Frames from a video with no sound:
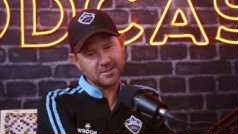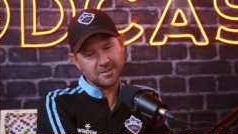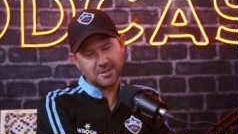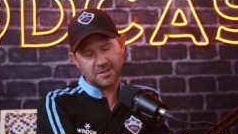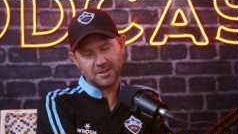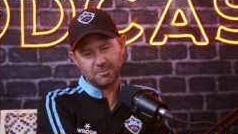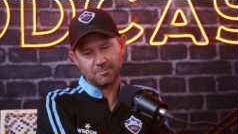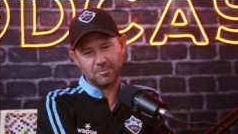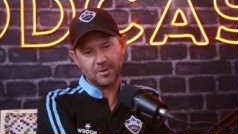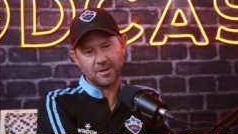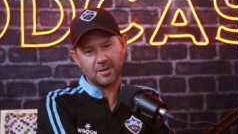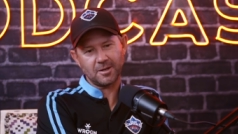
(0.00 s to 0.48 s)

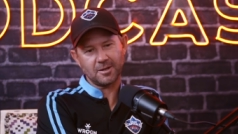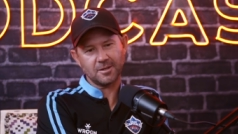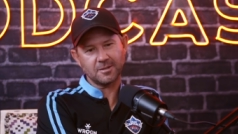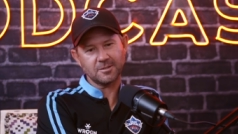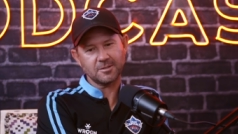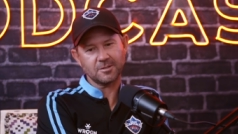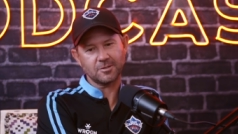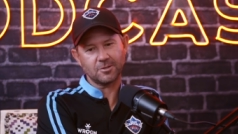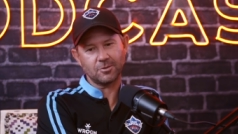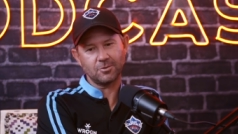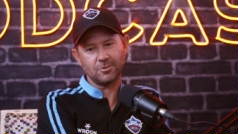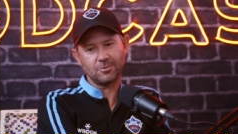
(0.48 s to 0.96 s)
getting
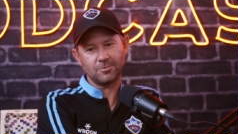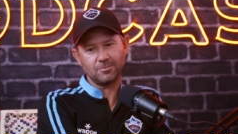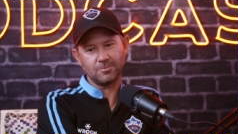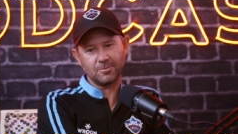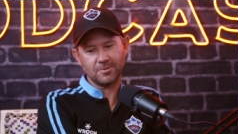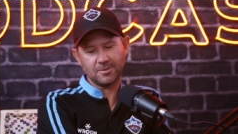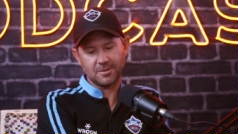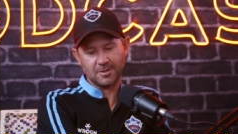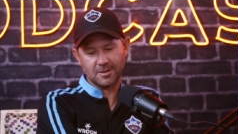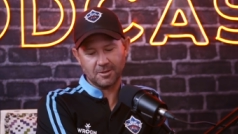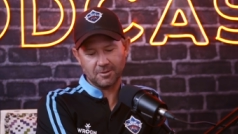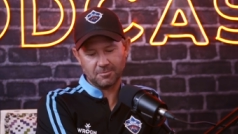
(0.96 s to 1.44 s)
better. So you
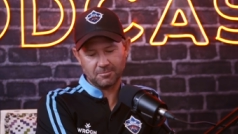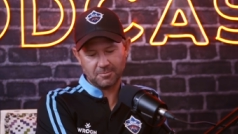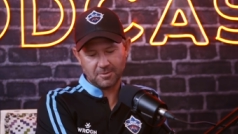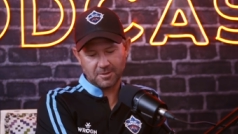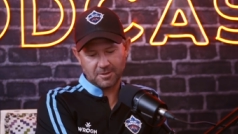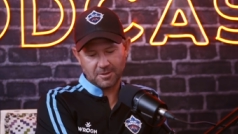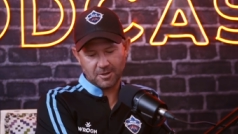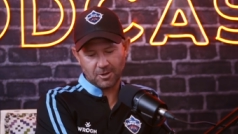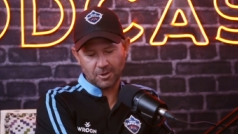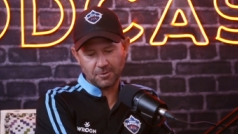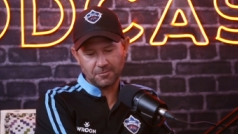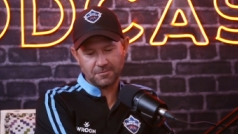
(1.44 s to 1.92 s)
know,
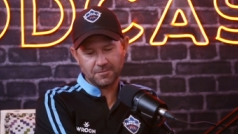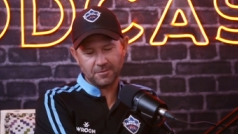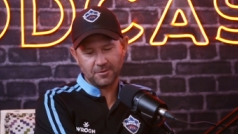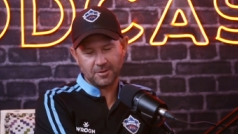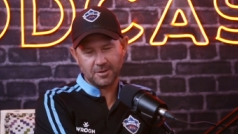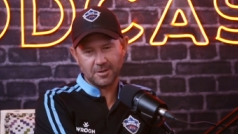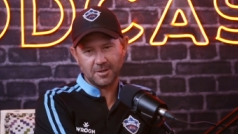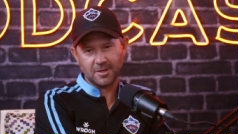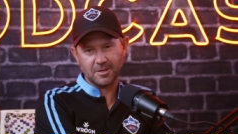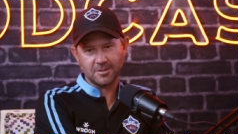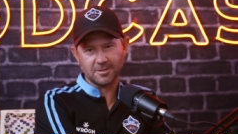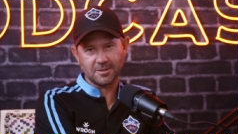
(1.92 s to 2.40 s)

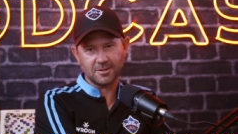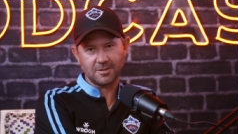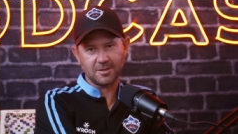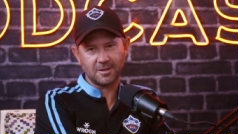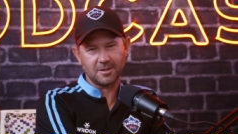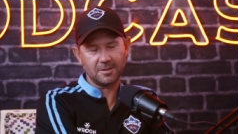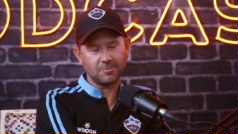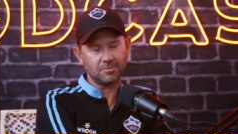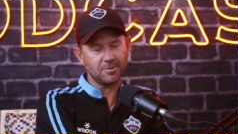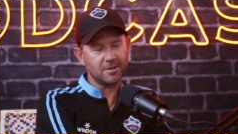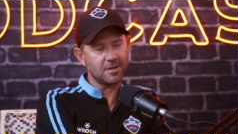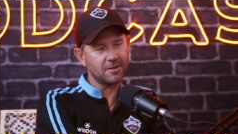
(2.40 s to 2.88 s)
hopefully, he's a
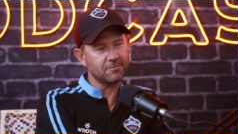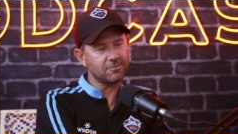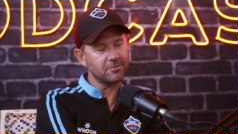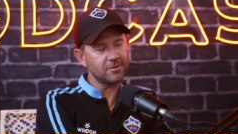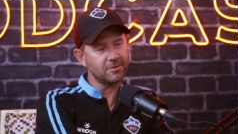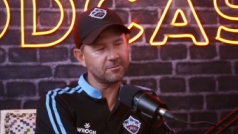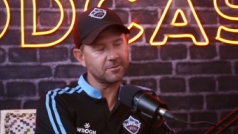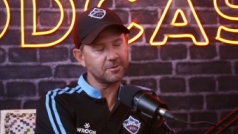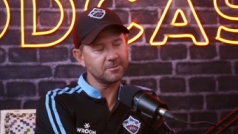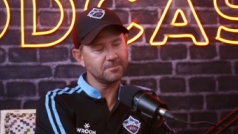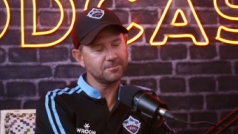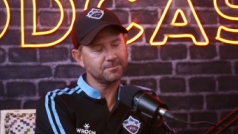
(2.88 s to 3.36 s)
Delhi player
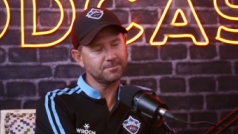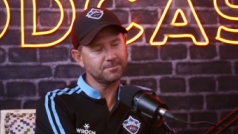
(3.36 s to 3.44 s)
forever.